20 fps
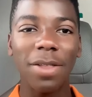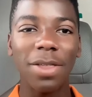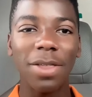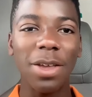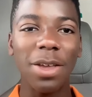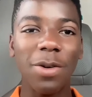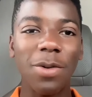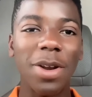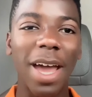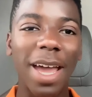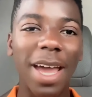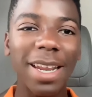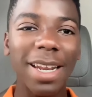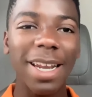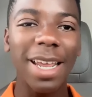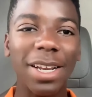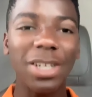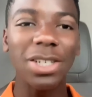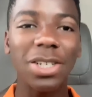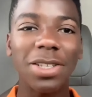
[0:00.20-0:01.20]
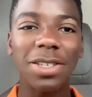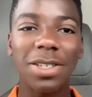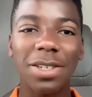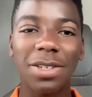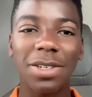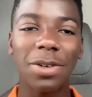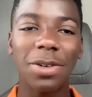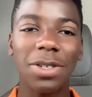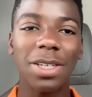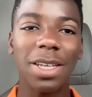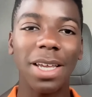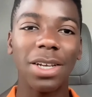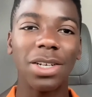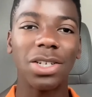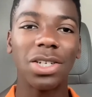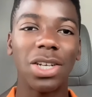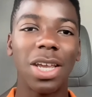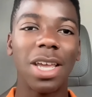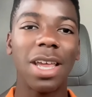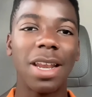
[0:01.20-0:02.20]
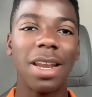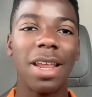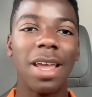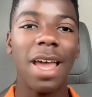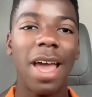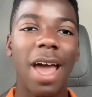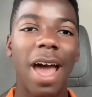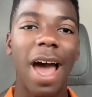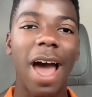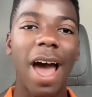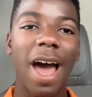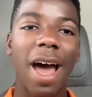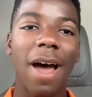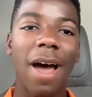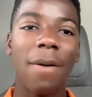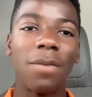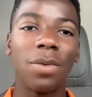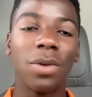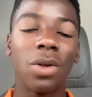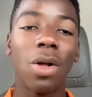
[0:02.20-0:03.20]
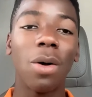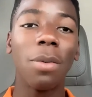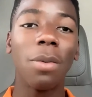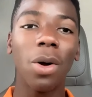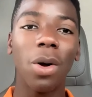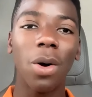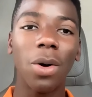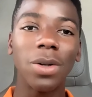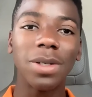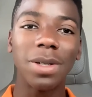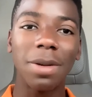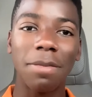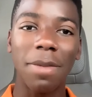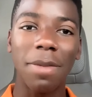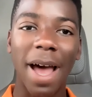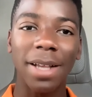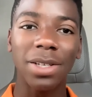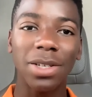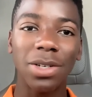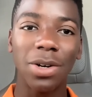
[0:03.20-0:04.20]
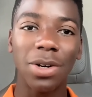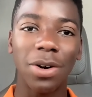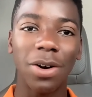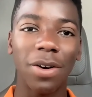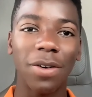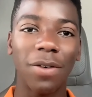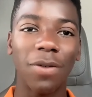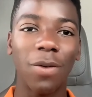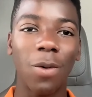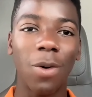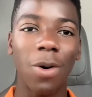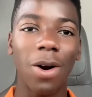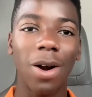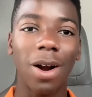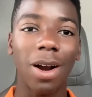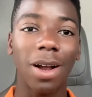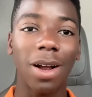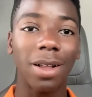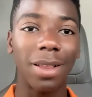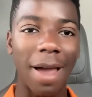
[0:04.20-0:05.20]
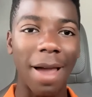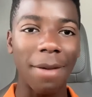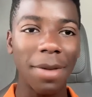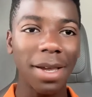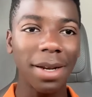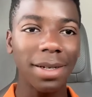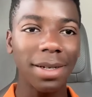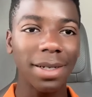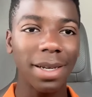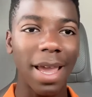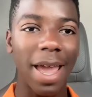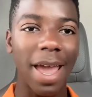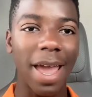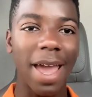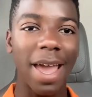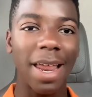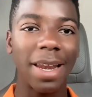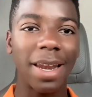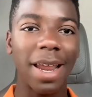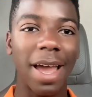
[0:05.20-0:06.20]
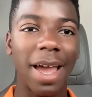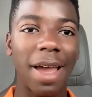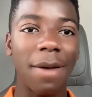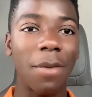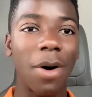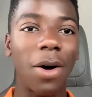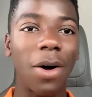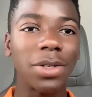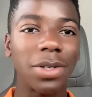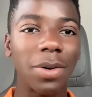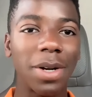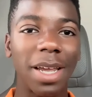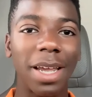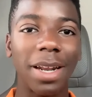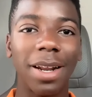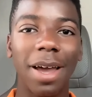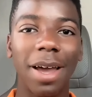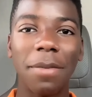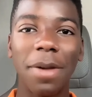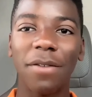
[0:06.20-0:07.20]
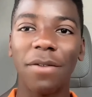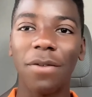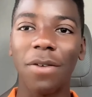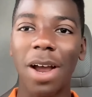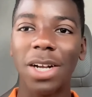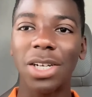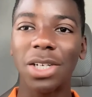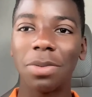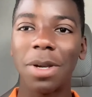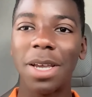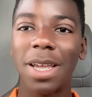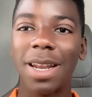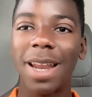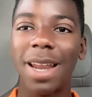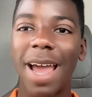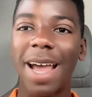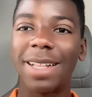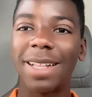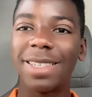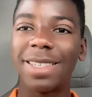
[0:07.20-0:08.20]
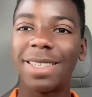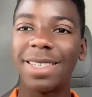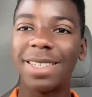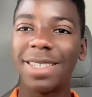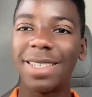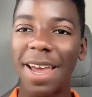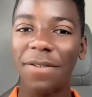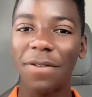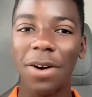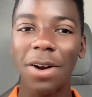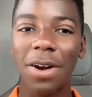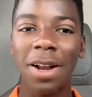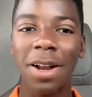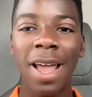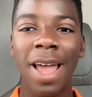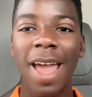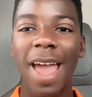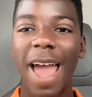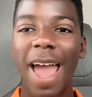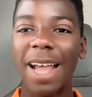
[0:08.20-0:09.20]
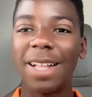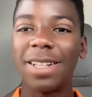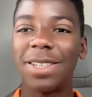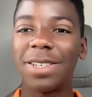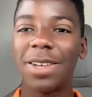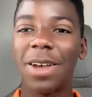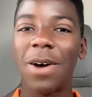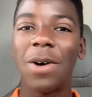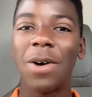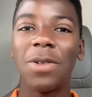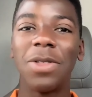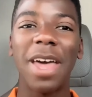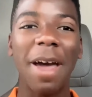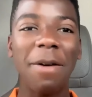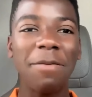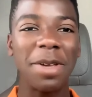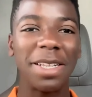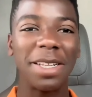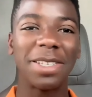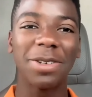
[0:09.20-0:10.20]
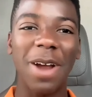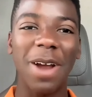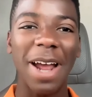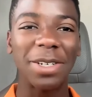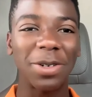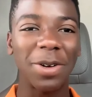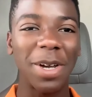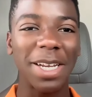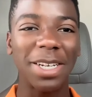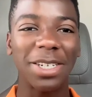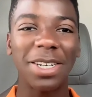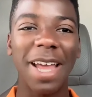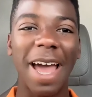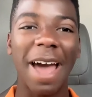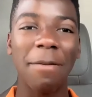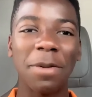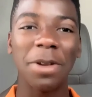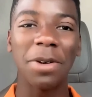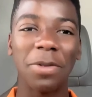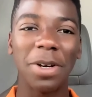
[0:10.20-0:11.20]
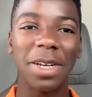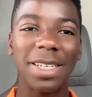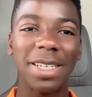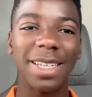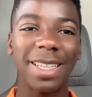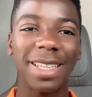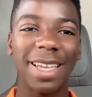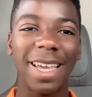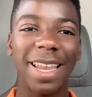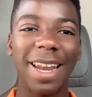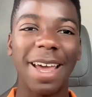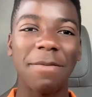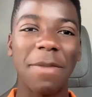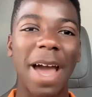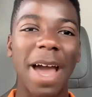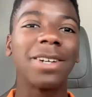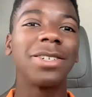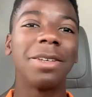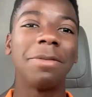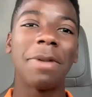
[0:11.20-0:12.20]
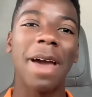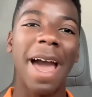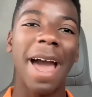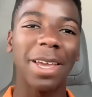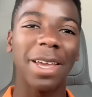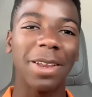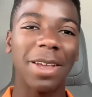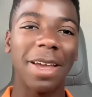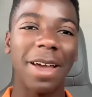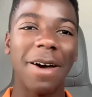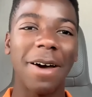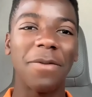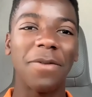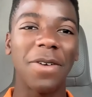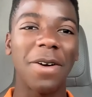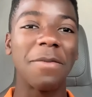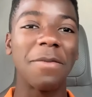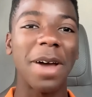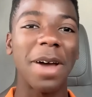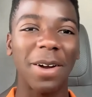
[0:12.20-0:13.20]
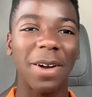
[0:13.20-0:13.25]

the United Nations Association um, Global Goals Ambassador for Climate, and I'm also an incoming freshman at Stanford. And so that means graduation happened recently, and I'm actually packing up from my